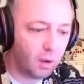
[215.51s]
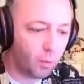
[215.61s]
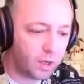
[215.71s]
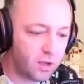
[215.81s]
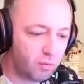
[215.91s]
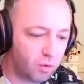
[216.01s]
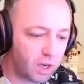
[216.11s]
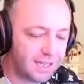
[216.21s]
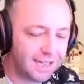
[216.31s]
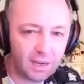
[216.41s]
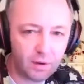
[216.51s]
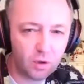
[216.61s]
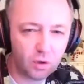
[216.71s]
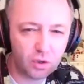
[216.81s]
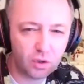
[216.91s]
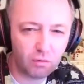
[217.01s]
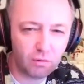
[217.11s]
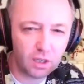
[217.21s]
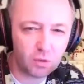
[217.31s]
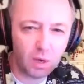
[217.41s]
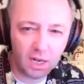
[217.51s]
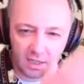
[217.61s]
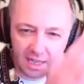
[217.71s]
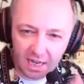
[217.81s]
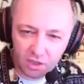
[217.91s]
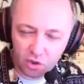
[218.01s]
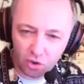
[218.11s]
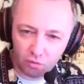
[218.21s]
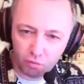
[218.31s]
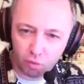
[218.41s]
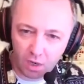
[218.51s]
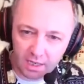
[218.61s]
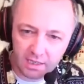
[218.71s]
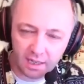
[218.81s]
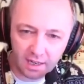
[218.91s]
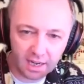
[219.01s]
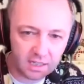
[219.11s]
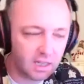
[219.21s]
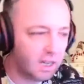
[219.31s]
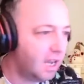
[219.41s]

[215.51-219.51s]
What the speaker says: when you're writing out your story as well is, as you're writing it,